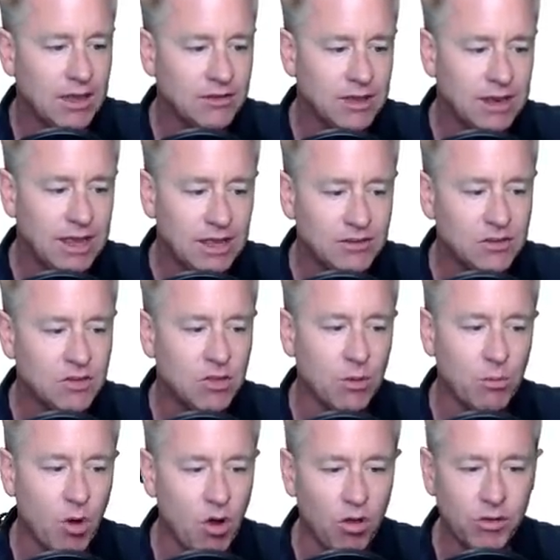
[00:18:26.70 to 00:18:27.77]
as it hits
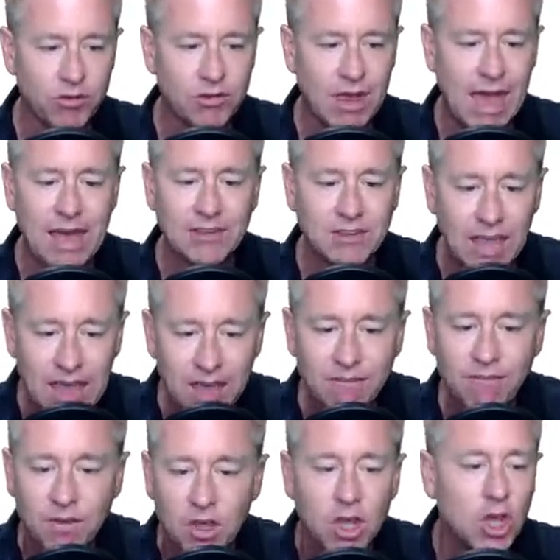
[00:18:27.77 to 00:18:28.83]
the malls, as
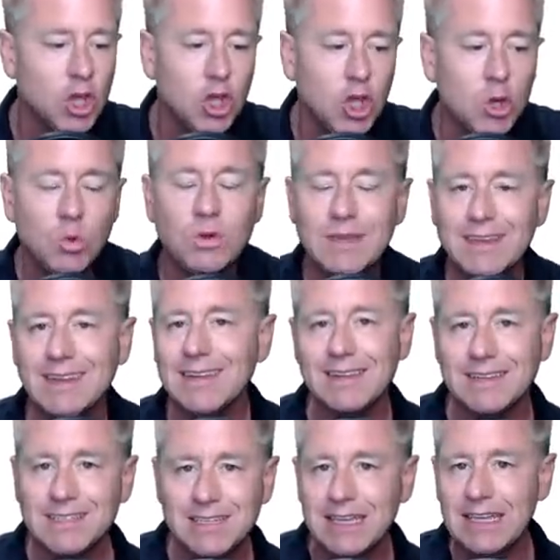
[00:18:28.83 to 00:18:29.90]
if you
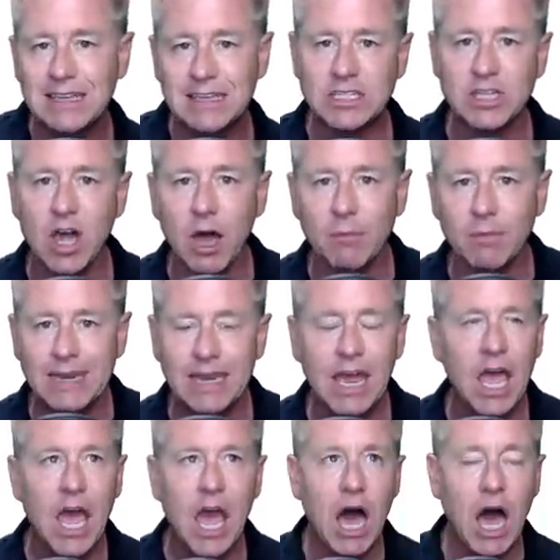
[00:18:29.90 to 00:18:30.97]
didn't see this
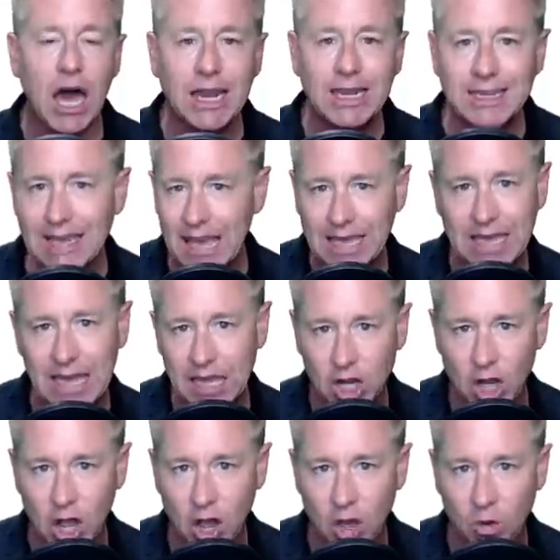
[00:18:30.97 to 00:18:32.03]
coming a decade
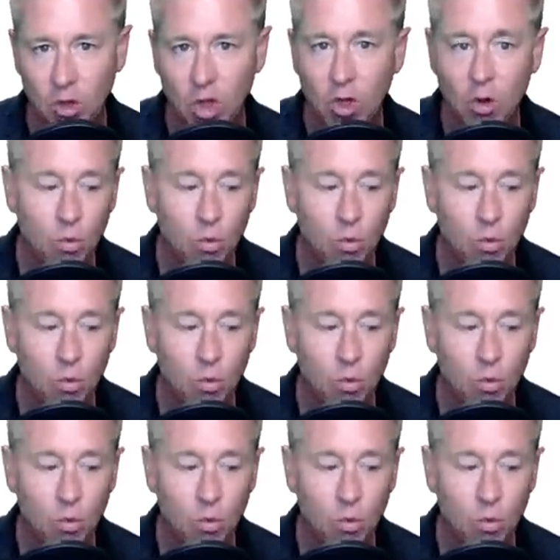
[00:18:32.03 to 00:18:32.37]
ago.